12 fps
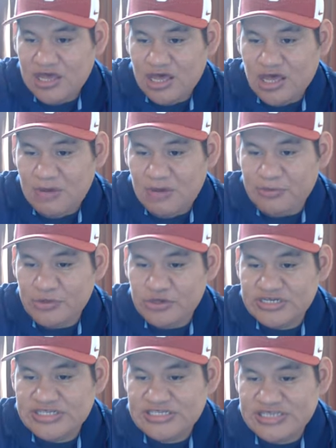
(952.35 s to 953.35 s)

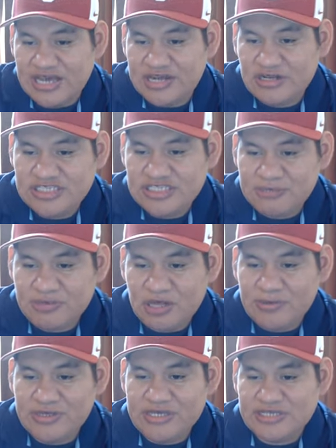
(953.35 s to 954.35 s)
Uploaded design on
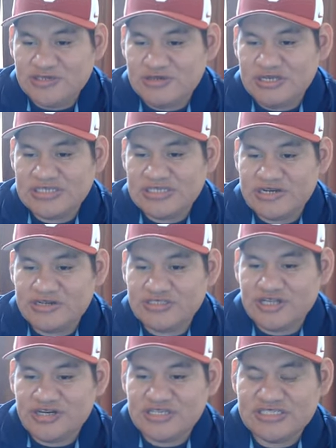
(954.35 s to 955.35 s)
TeePublic, and 2 days later it
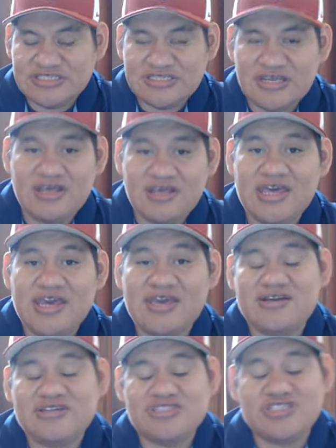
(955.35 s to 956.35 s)
started to sell.
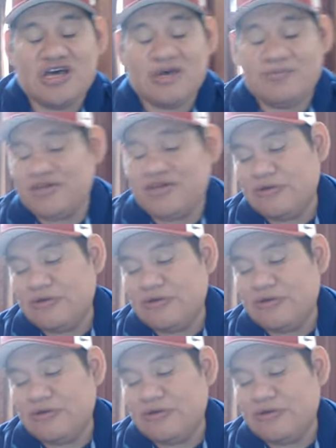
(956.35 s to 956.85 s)
Hey, good job.